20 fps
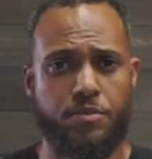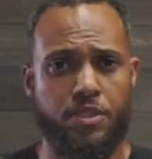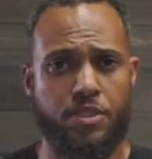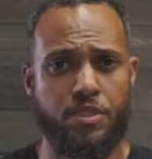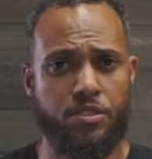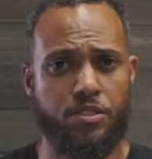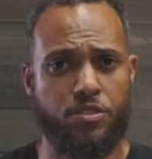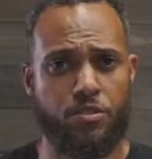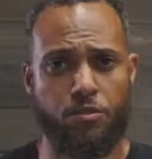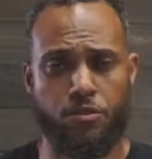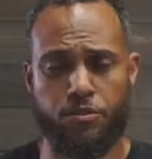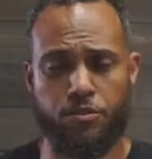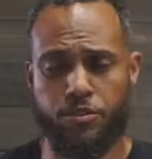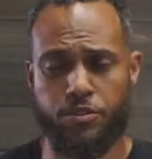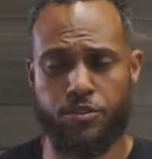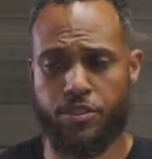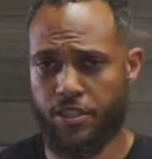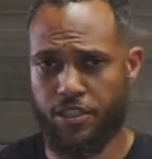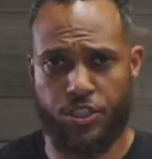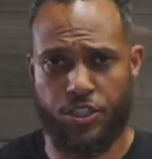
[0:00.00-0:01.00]
It's a little
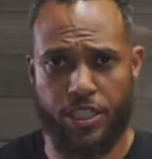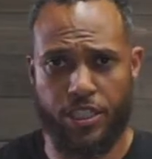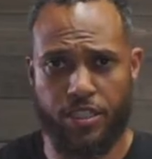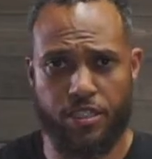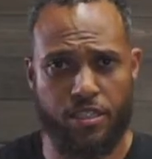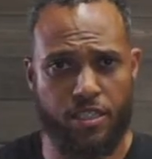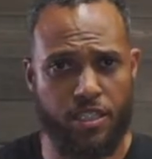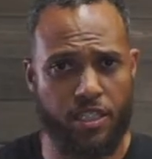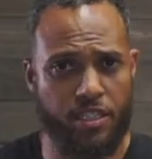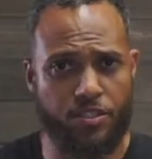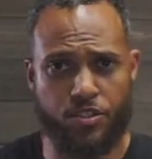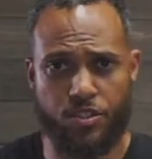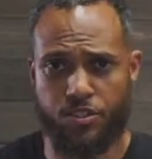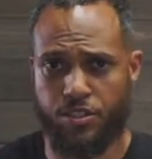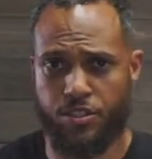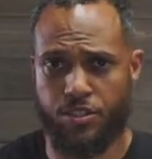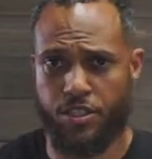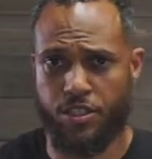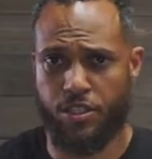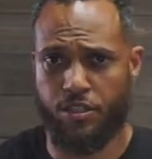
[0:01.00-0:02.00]
tongue-in-cheek, and he's just
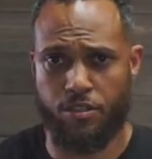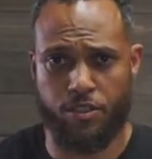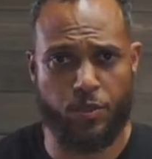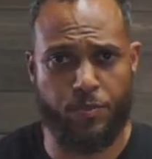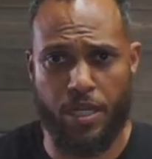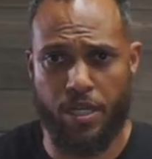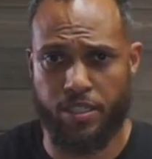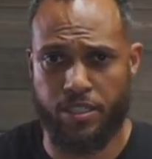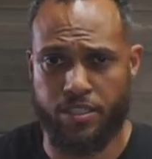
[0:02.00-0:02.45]
there on the spot.